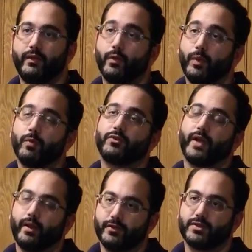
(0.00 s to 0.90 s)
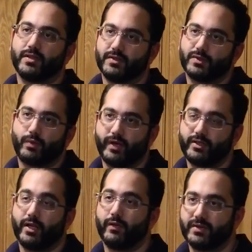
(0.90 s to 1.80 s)
The real challenge is, and this is why I
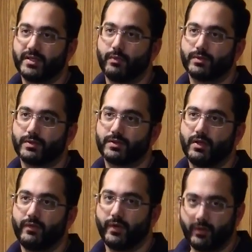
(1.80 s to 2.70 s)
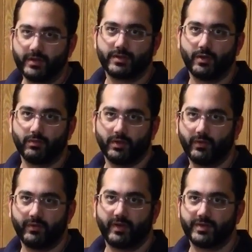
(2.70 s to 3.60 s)
get on the sequencers. There is no
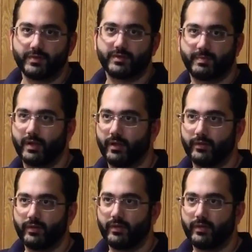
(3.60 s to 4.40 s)
little device you spit on